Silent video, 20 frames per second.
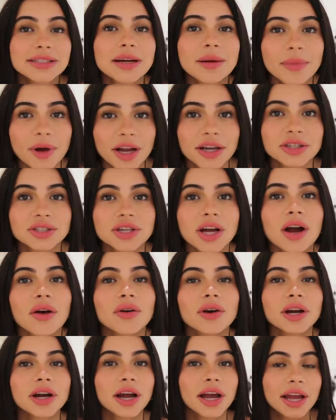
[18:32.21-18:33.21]
take a body
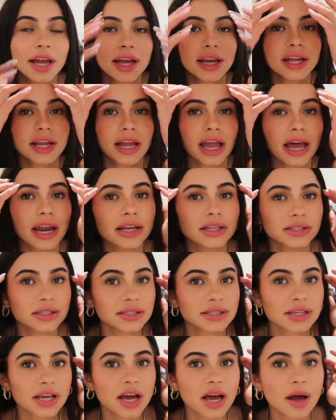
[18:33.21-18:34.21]
shower and get into
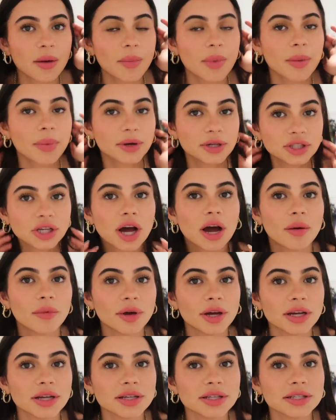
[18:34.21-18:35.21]
some
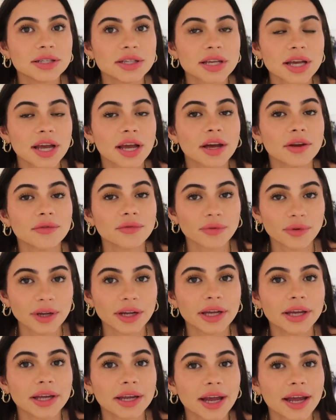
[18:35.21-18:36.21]
pajamas and
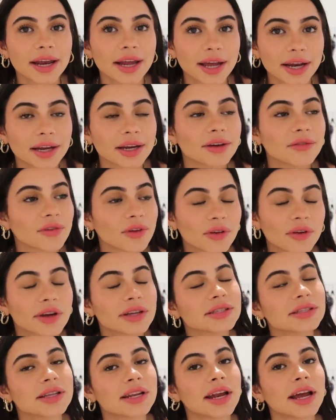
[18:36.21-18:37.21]
read and edit for the
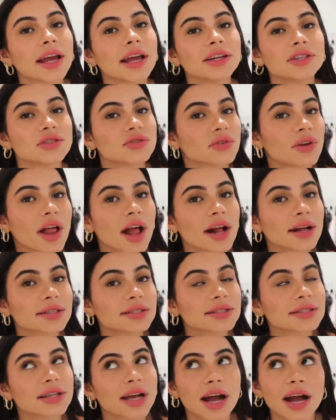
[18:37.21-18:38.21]
rest of the night and just relax
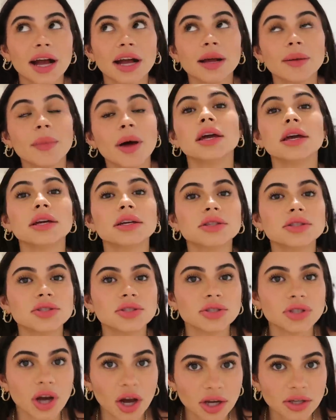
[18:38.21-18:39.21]
because I'm
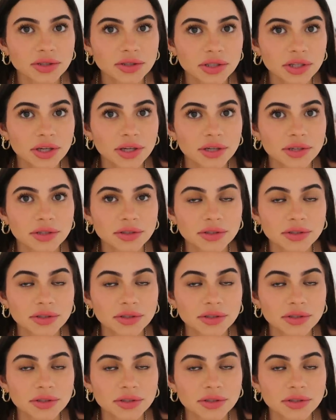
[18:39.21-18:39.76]
exhausted,